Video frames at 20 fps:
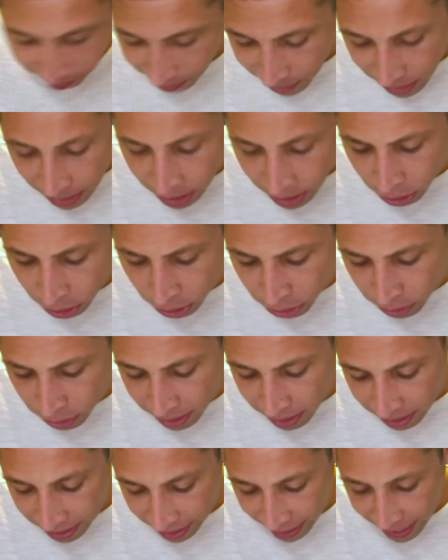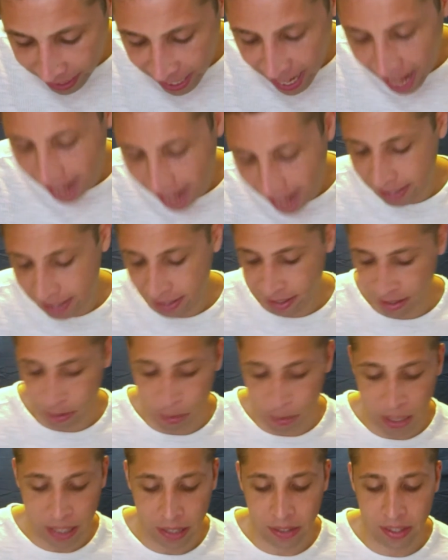It's also nothing like next,
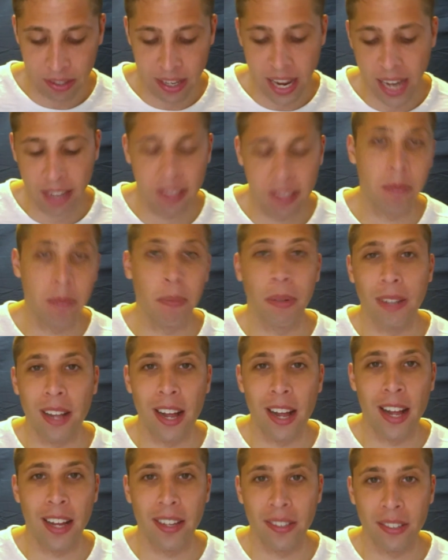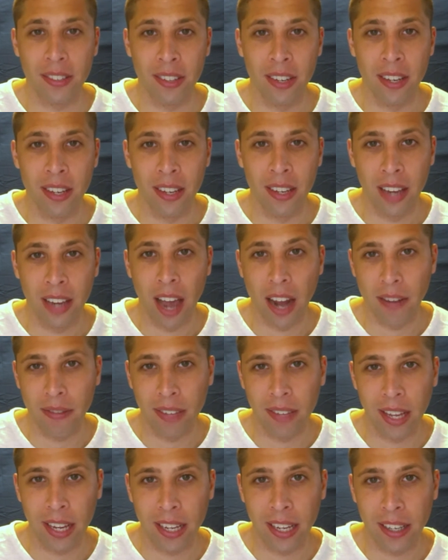because next implies kind of
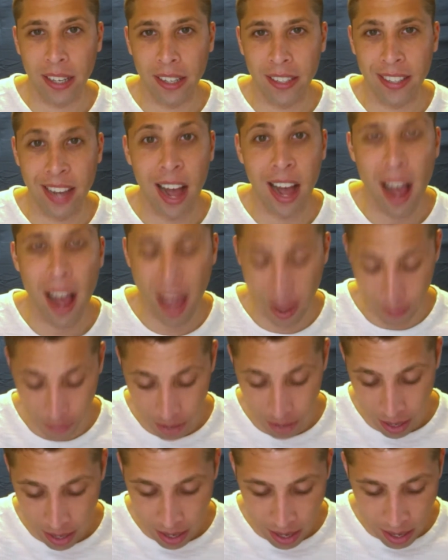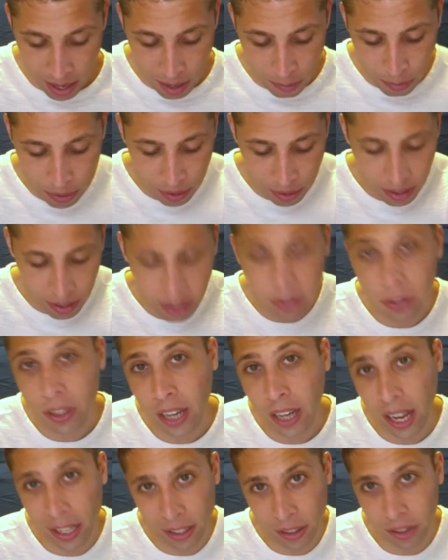like a time. But these are
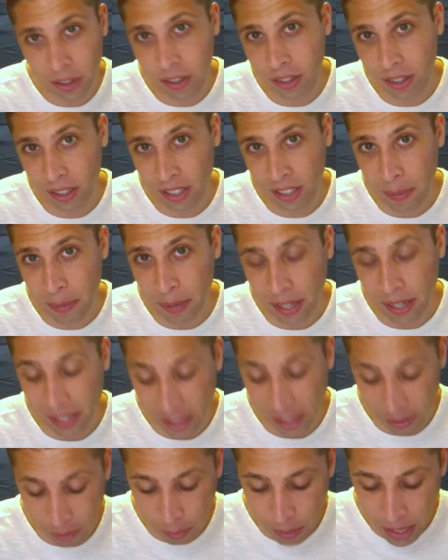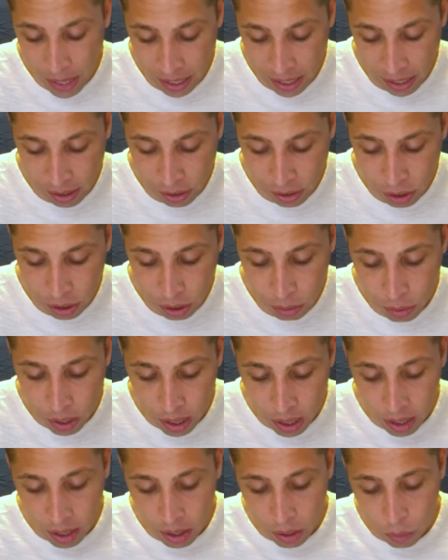kind of just the same idea repeated. So
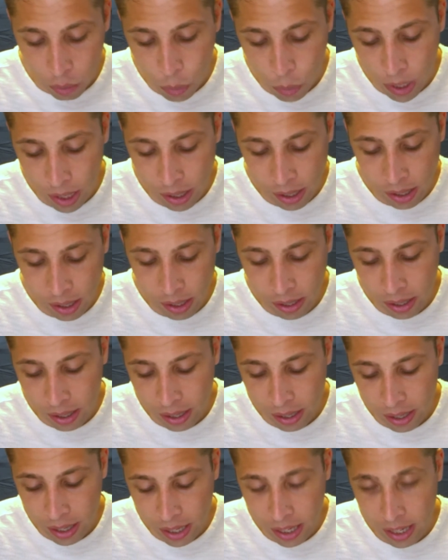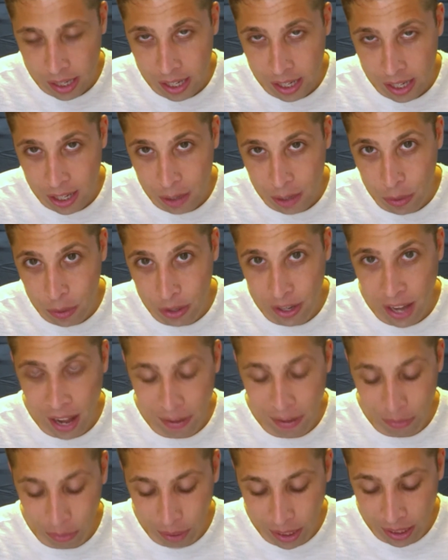we're
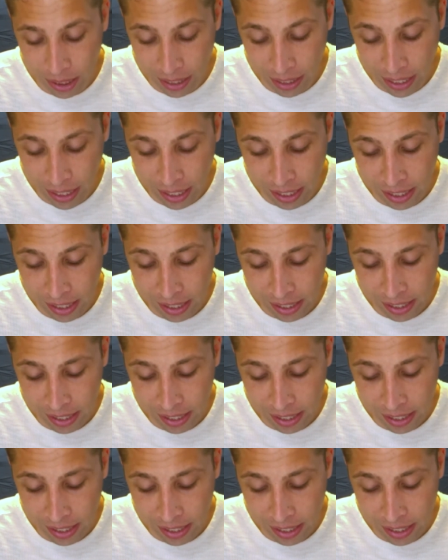not really